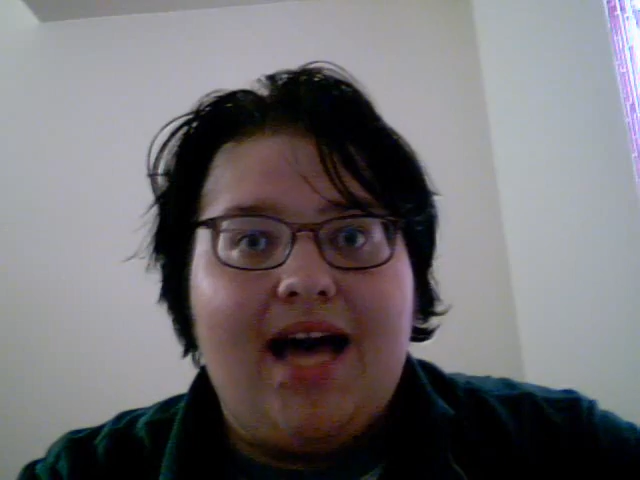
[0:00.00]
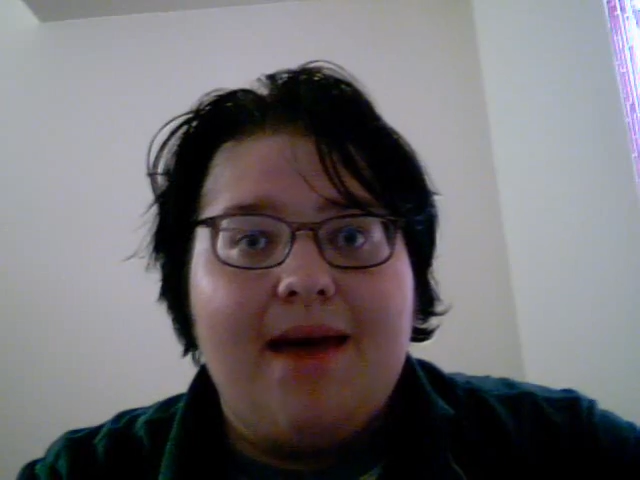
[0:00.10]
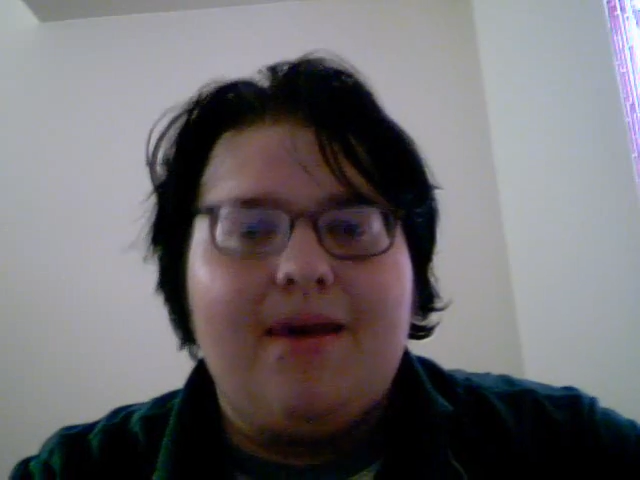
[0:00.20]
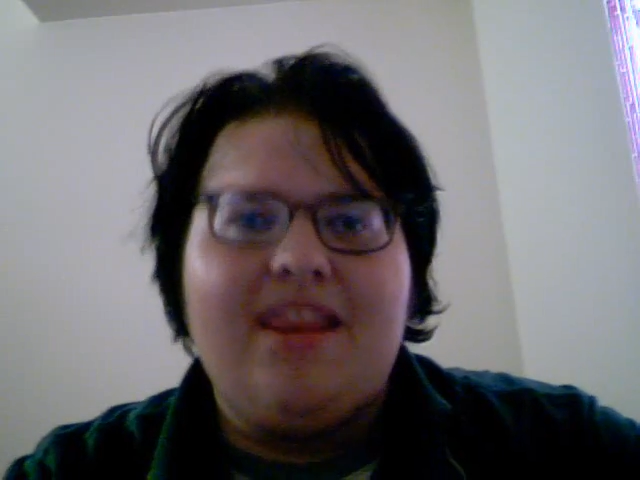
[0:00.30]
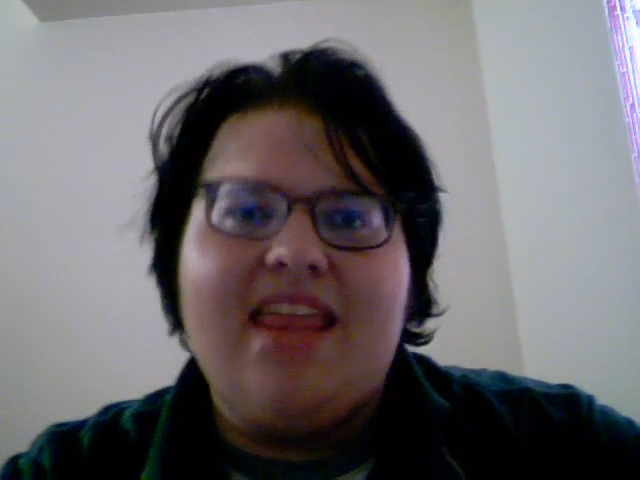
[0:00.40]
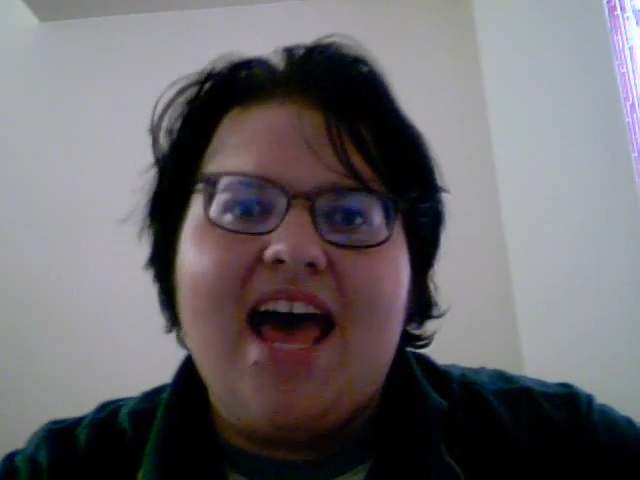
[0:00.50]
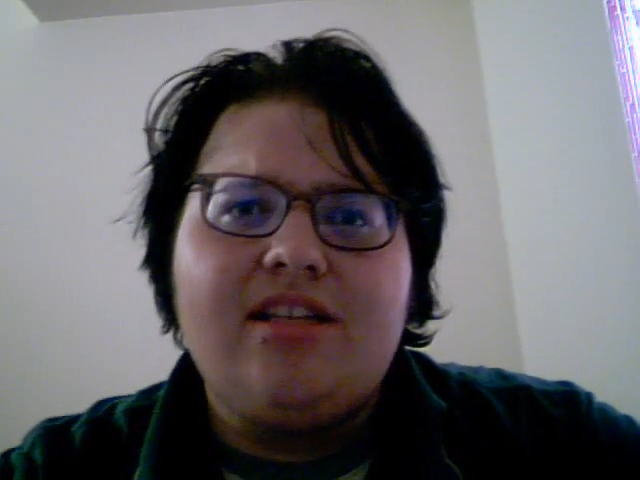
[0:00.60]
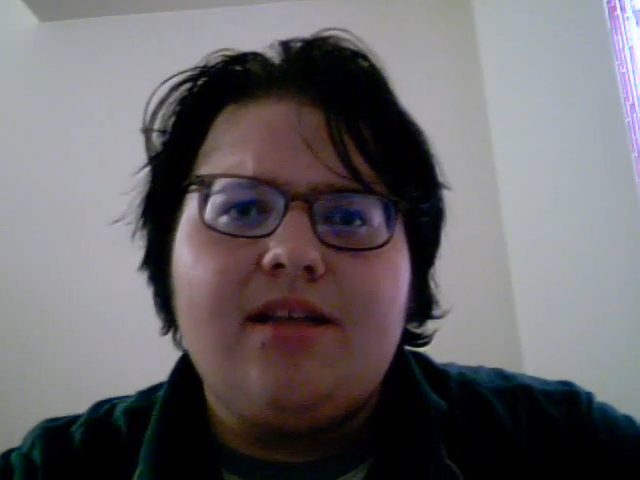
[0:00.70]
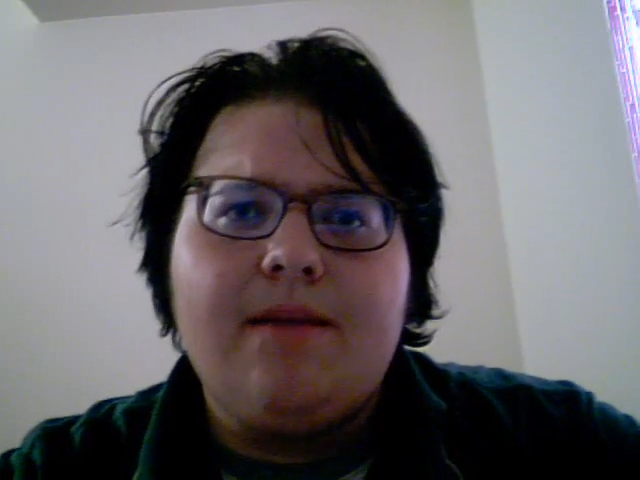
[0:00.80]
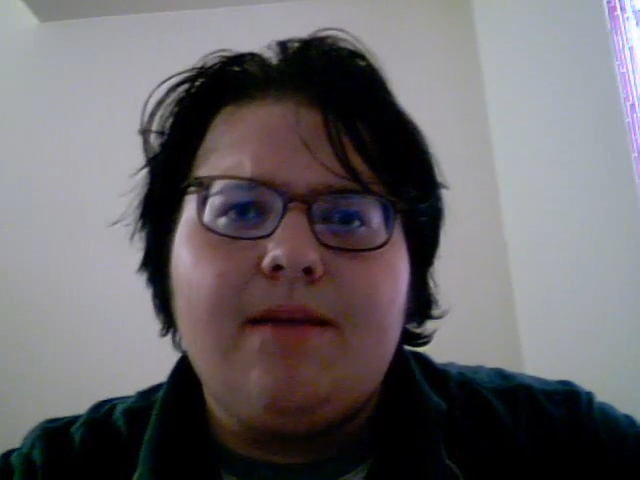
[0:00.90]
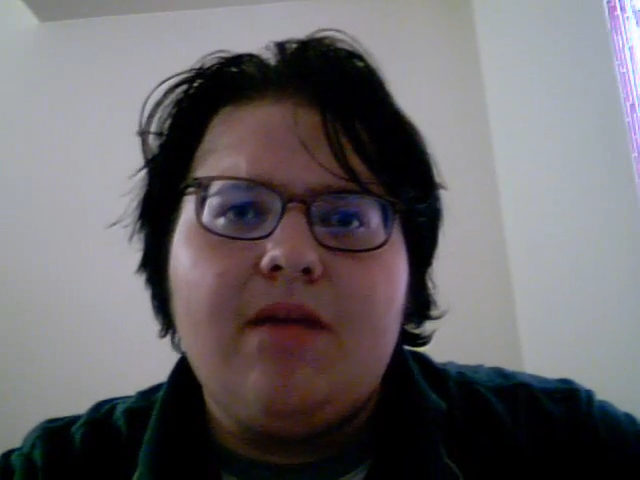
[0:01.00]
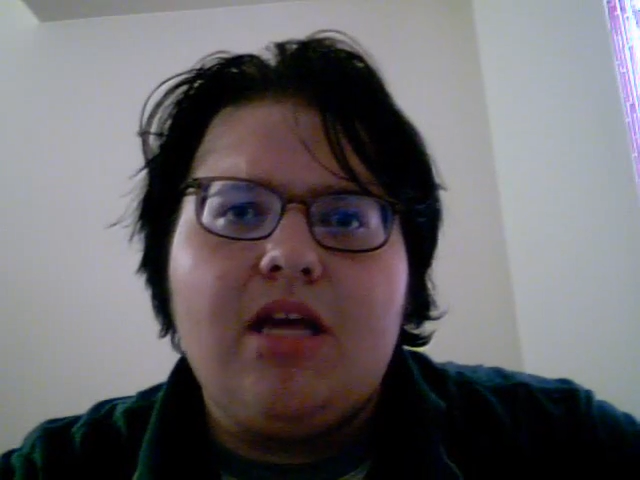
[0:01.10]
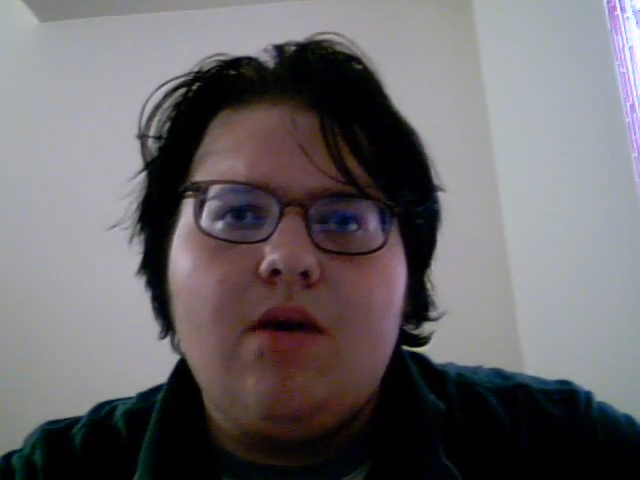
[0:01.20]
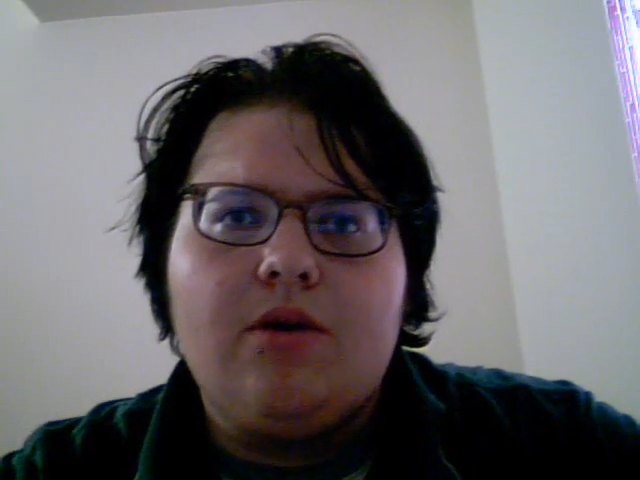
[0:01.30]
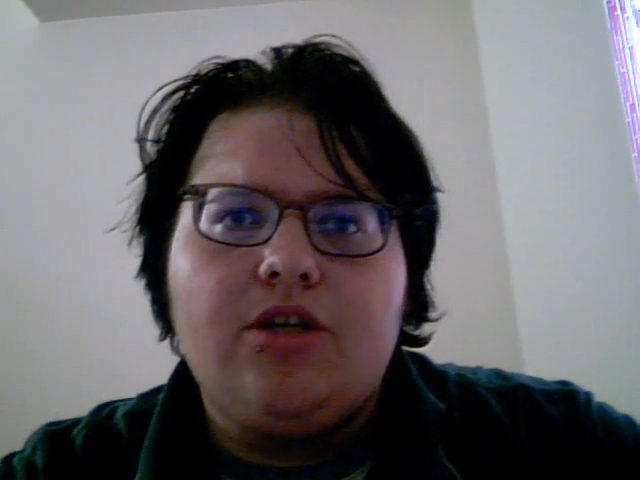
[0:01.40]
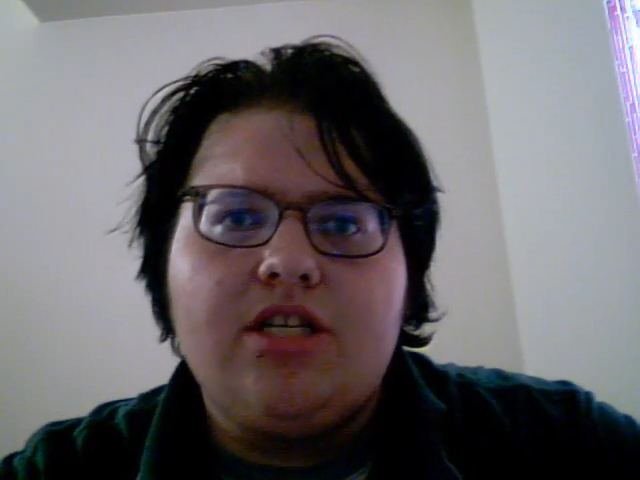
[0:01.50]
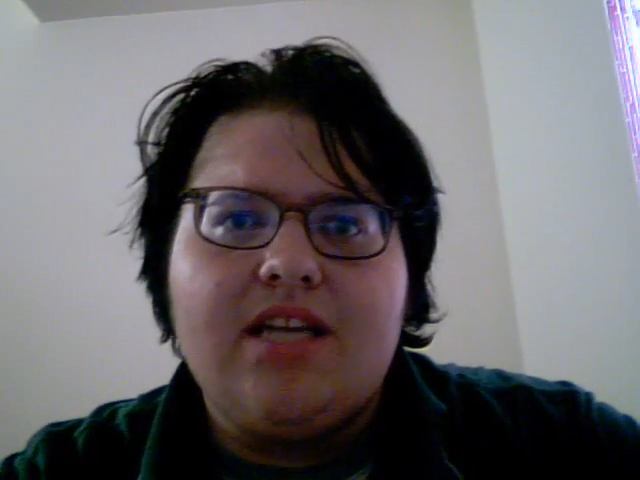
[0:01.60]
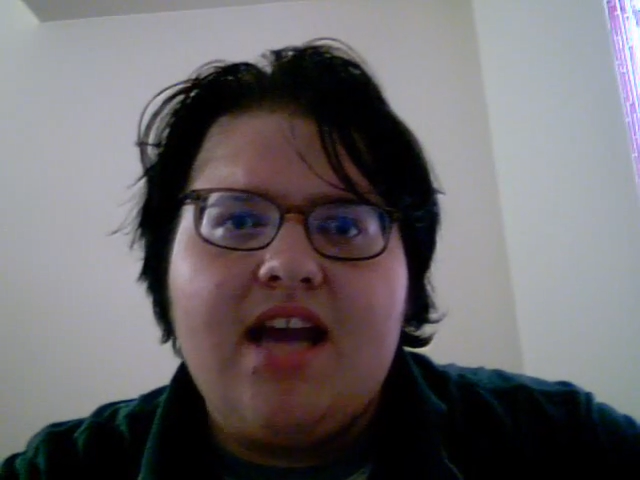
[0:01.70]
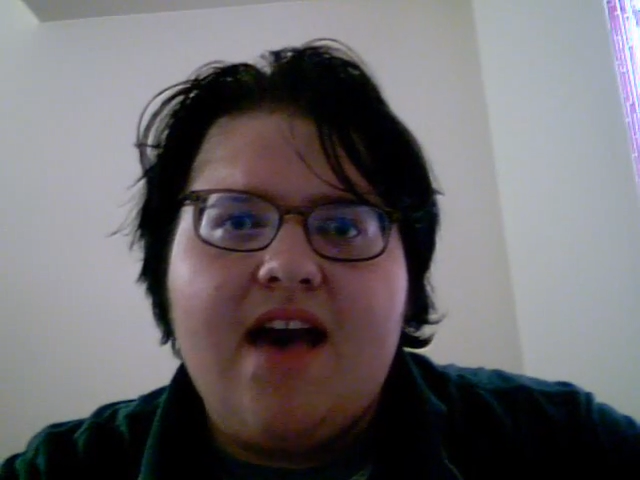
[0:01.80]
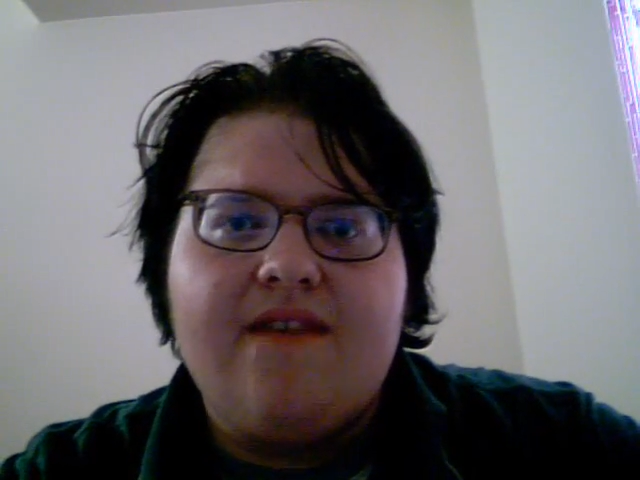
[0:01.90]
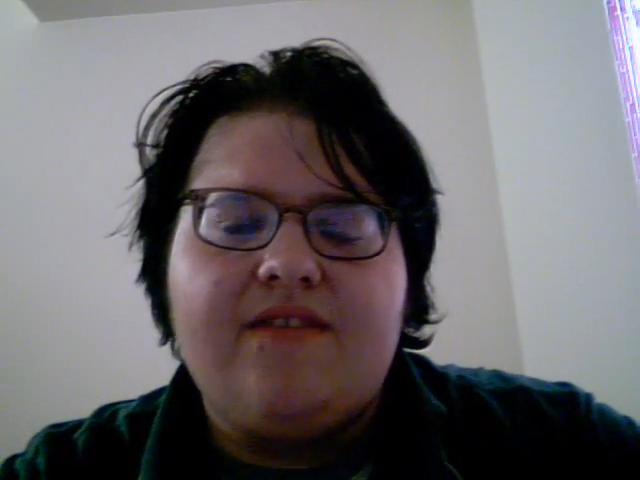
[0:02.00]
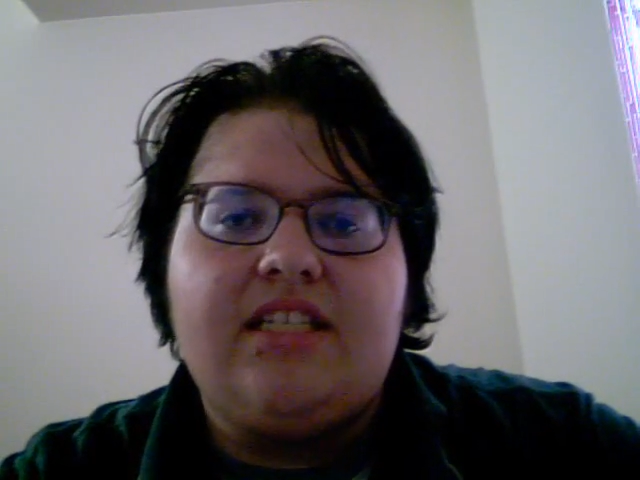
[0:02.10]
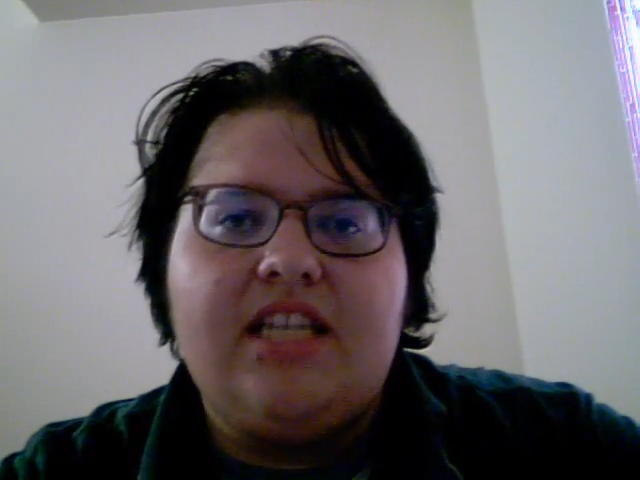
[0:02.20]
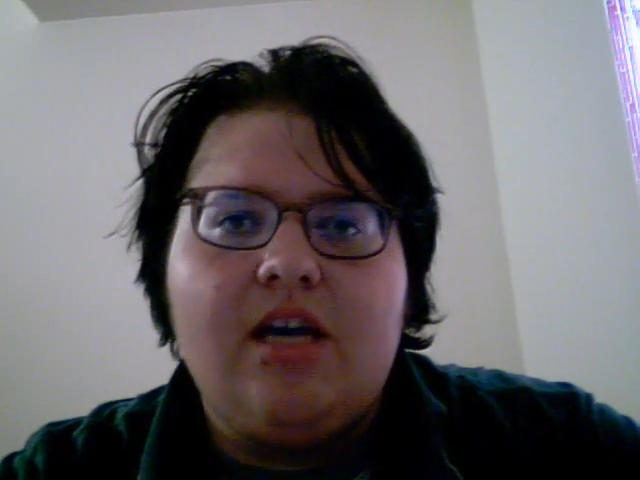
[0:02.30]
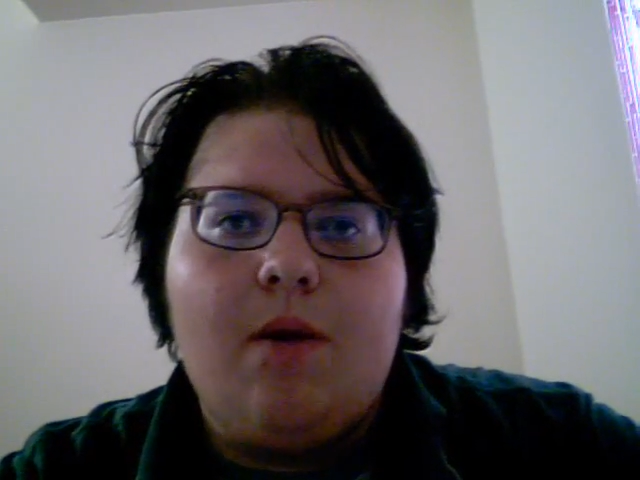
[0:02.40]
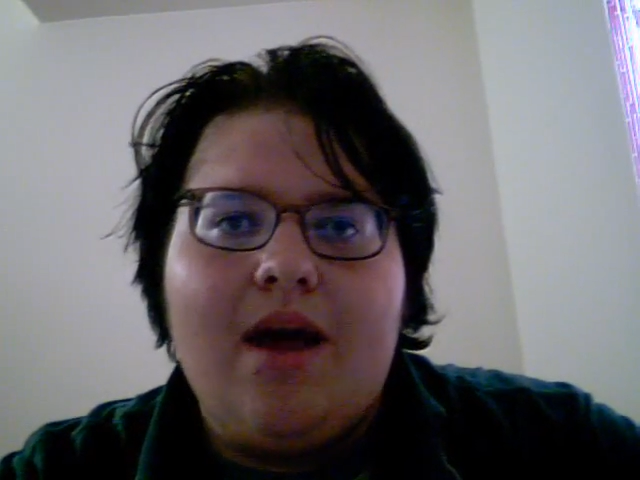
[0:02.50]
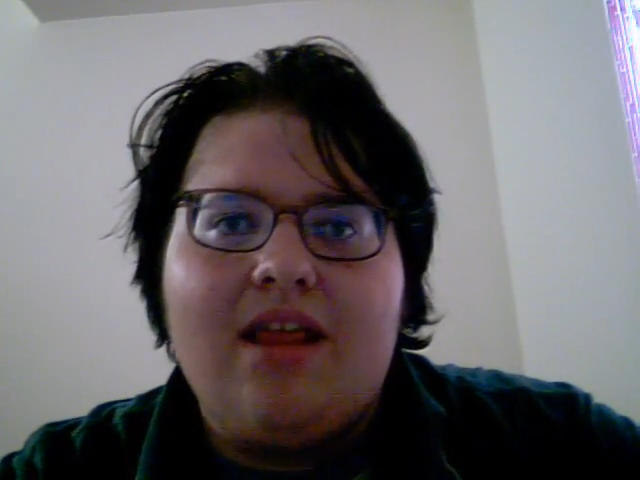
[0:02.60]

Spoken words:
and that is something you are just going to have to deal with.